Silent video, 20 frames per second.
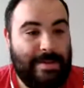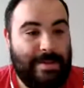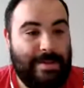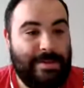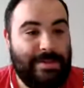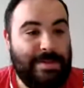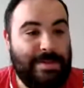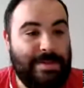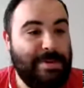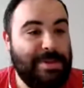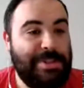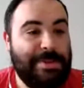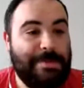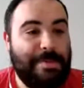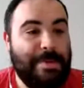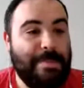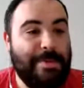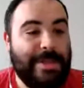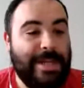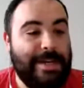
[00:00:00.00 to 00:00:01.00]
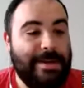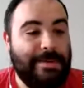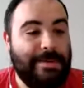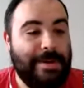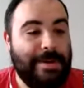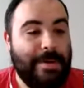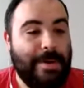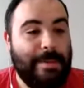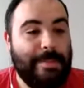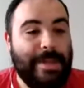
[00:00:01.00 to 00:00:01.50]
there's a bunch of people I don't know.
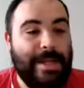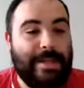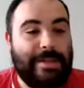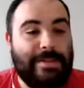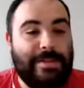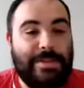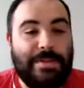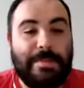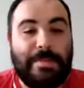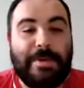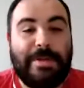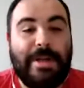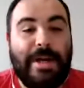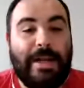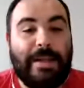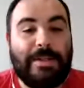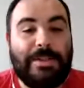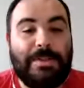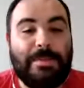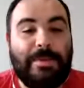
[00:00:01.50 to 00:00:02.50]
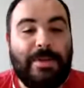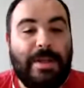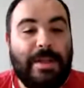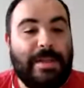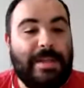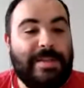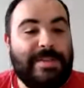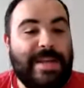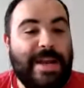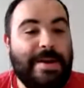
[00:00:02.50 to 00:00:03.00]
I'm not super knowledgeable on
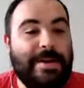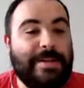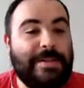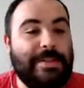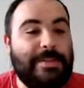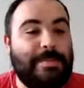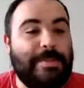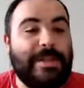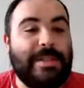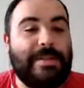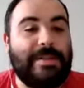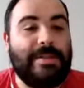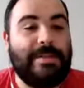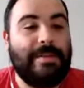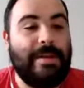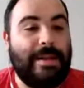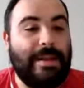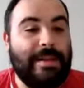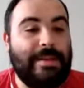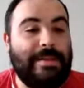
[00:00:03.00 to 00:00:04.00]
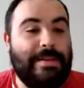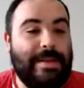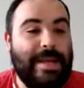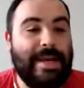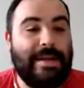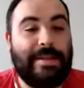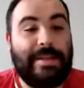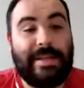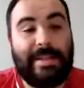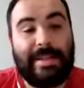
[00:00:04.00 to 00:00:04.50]
these characters, but uh, yeah,
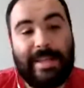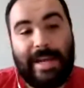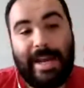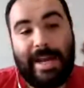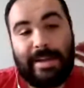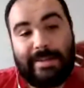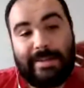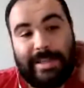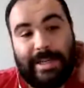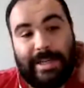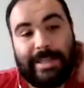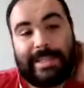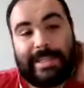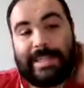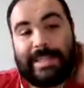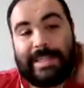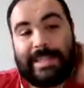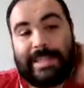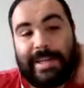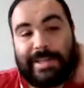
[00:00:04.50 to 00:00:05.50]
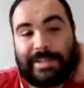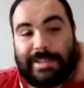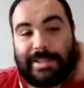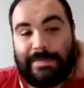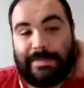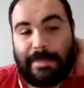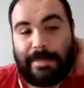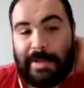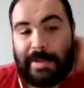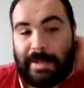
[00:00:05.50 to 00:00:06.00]
they, they got a solid cast
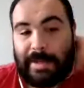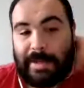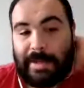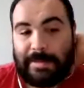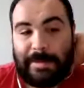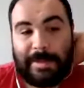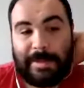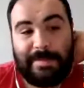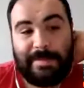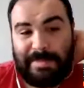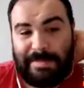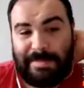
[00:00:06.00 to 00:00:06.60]
from the looks of it.